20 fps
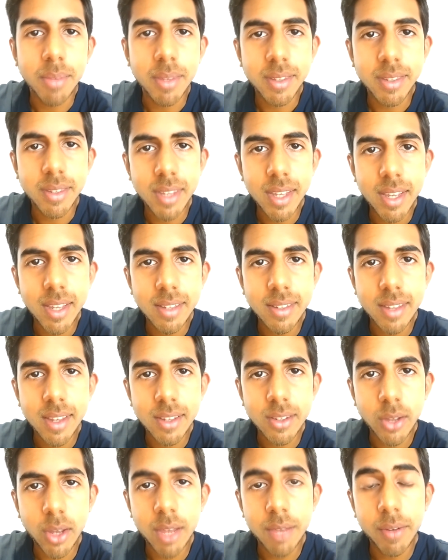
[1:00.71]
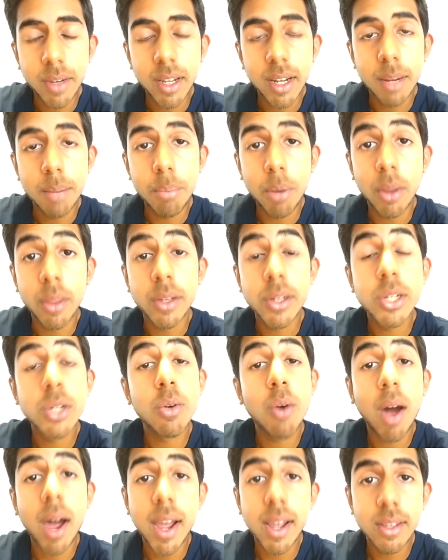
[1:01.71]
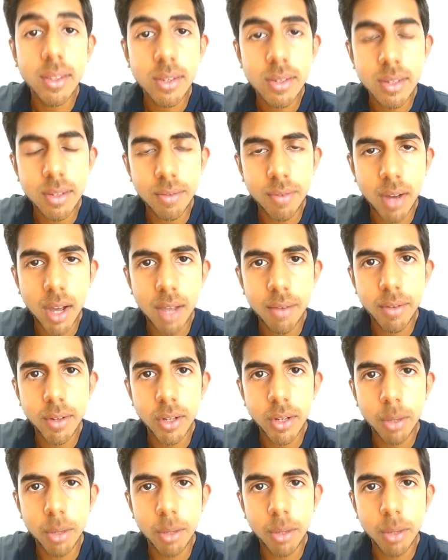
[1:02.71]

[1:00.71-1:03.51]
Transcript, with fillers: Disease is not even going to bother trying to survive in your